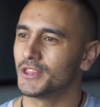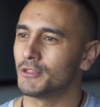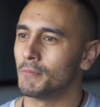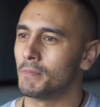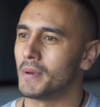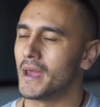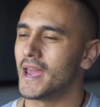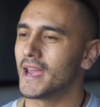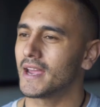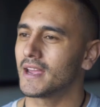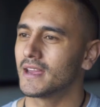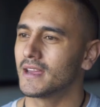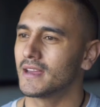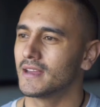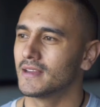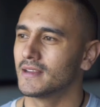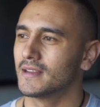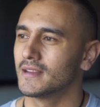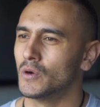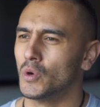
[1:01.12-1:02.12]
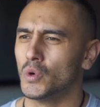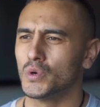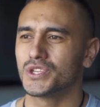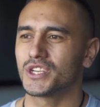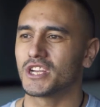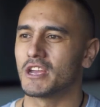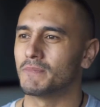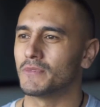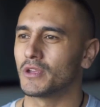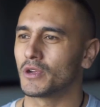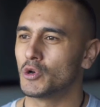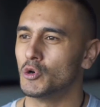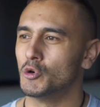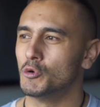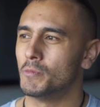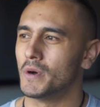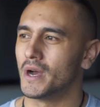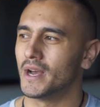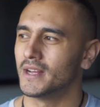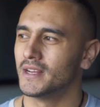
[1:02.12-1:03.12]
at the back, all skeptical,
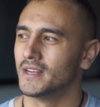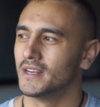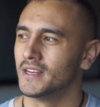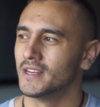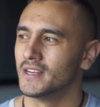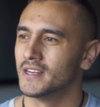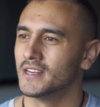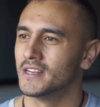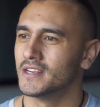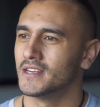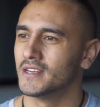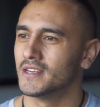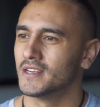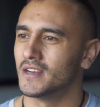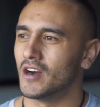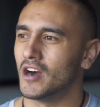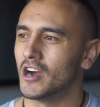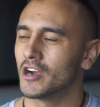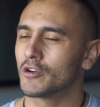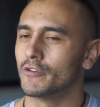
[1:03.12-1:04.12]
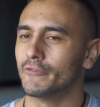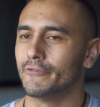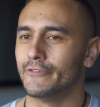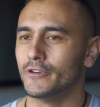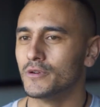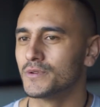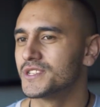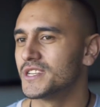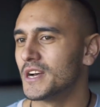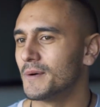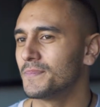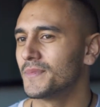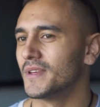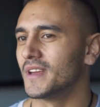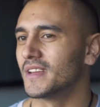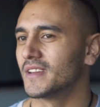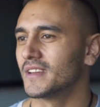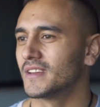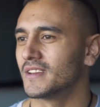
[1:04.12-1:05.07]
but I could feel something.